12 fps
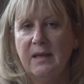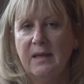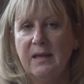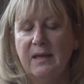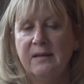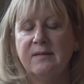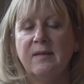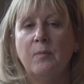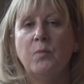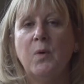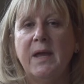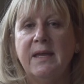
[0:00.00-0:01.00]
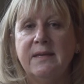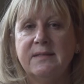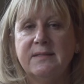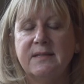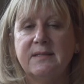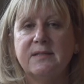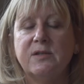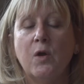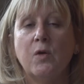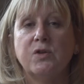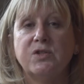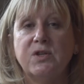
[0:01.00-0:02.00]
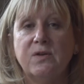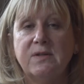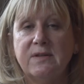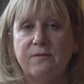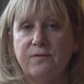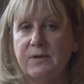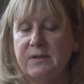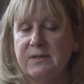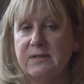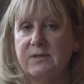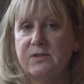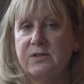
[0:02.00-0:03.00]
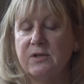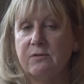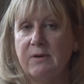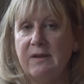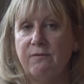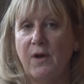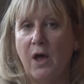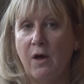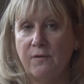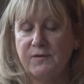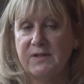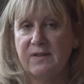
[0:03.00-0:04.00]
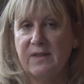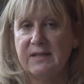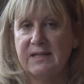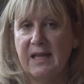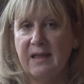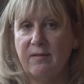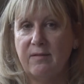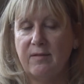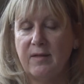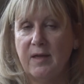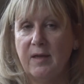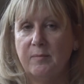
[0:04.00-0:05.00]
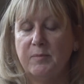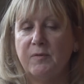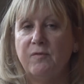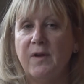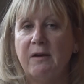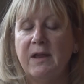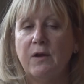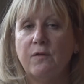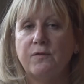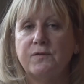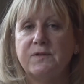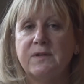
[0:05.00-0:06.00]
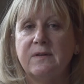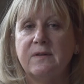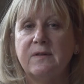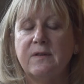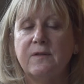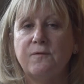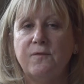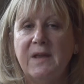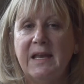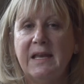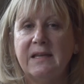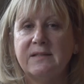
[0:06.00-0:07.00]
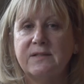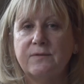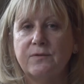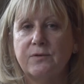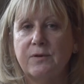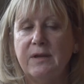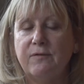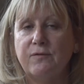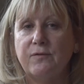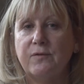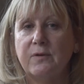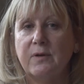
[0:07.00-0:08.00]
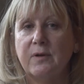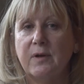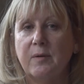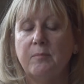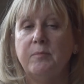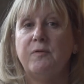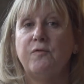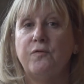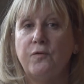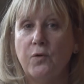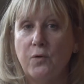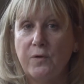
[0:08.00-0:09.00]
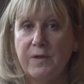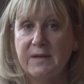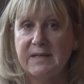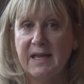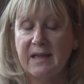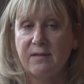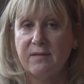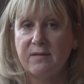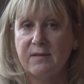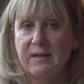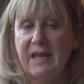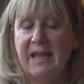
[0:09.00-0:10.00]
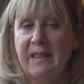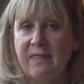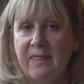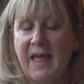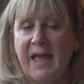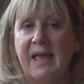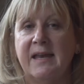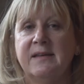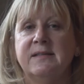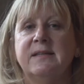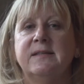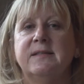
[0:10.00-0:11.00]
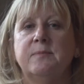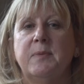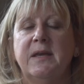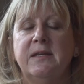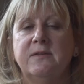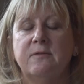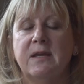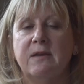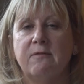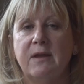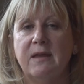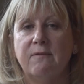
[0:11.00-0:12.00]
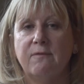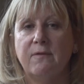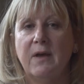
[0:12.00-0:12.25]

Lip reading: In some ways, it's not so different to grief after the death, but very often the feelings of grief before the death, in that anticipatory grief,